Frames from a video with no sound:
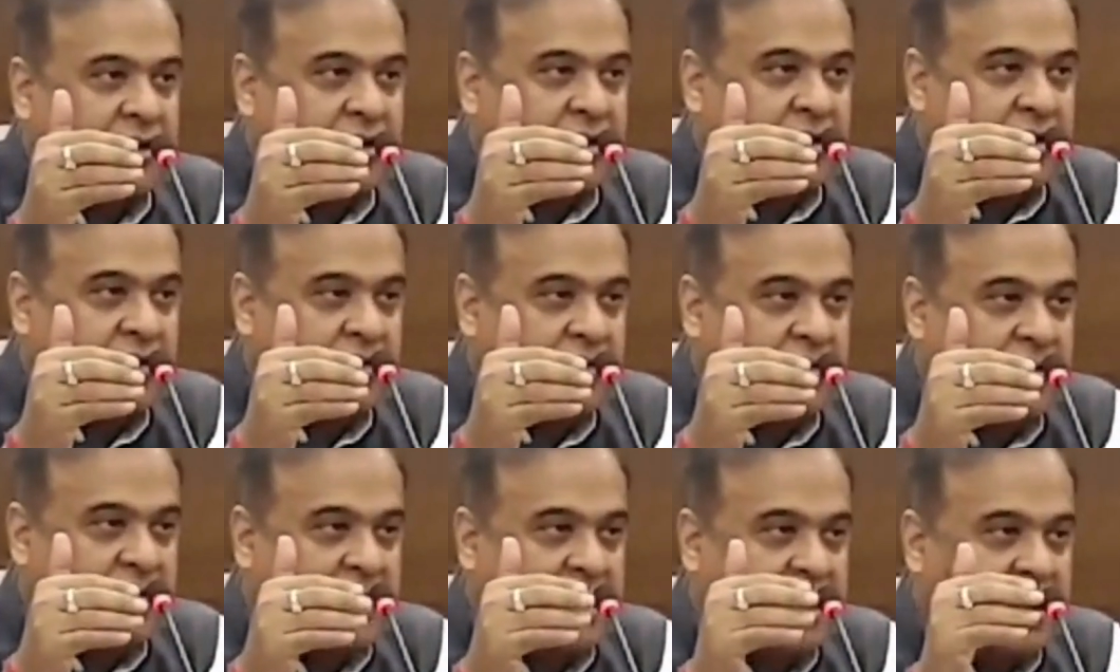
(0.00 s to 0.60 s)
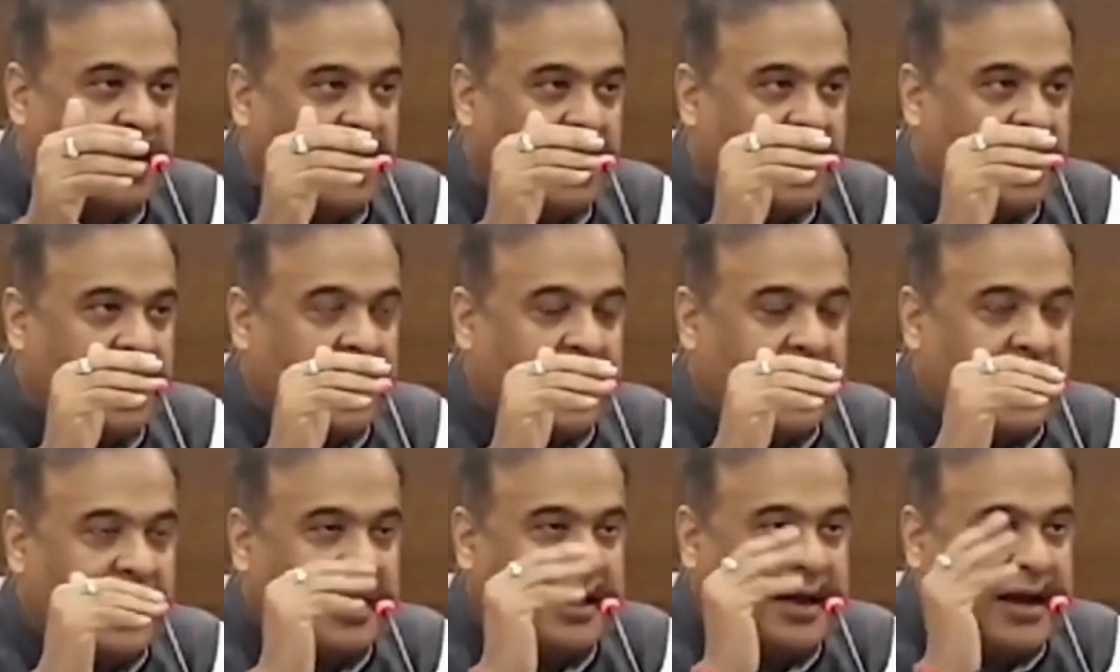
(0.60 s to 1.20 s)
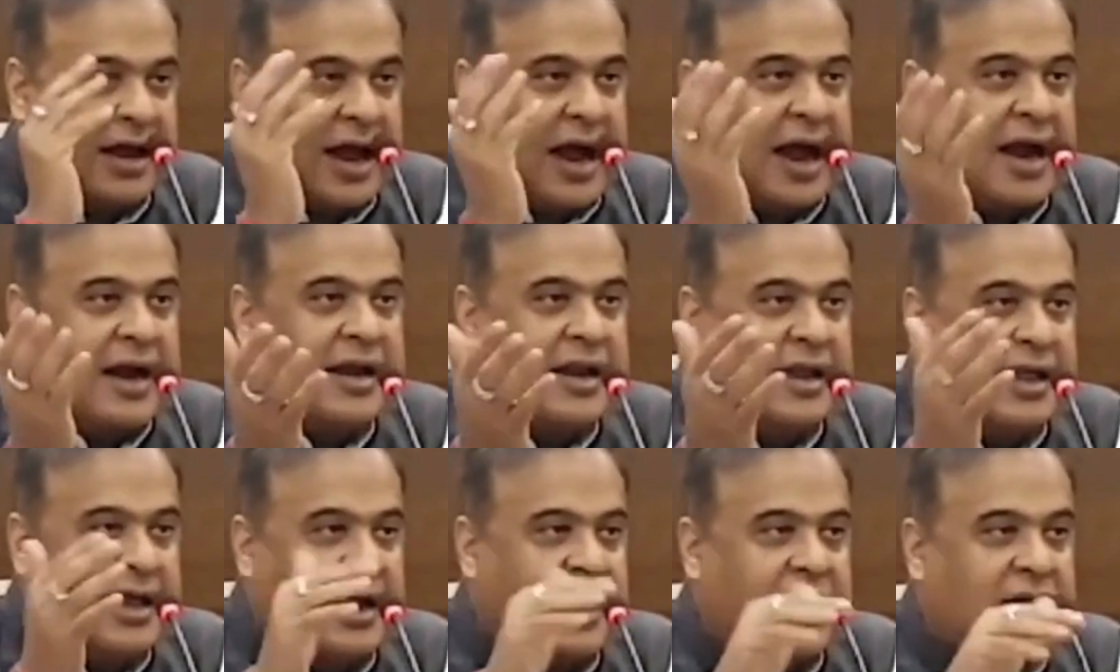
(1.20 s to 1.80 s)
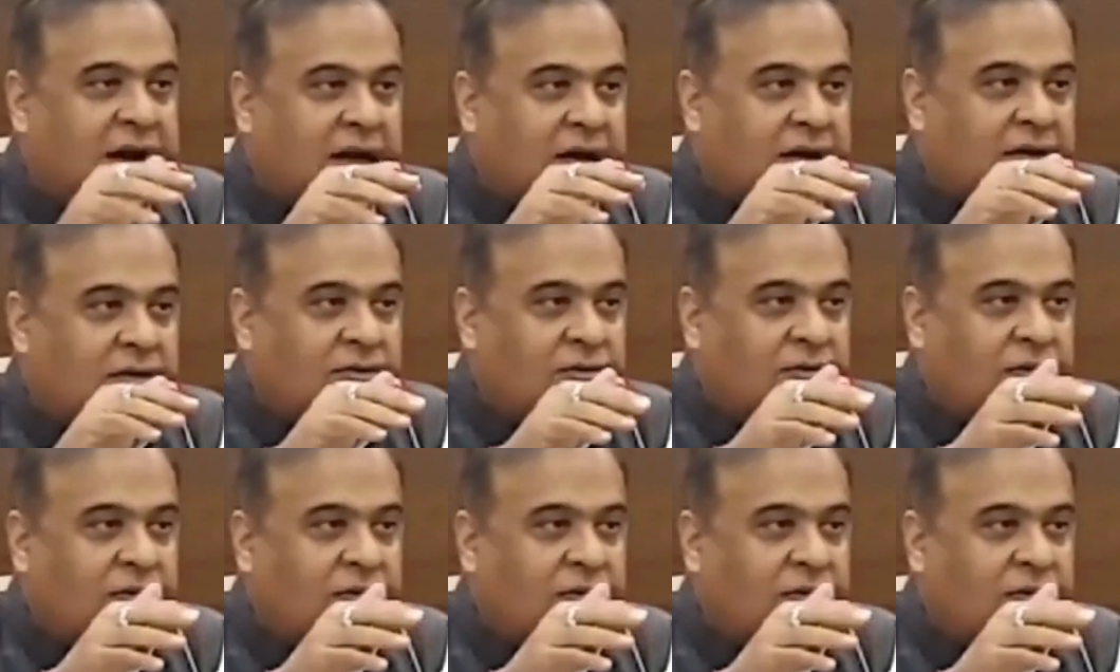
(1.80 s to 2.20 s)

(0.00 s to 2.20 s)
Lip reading: conclusion. Third year,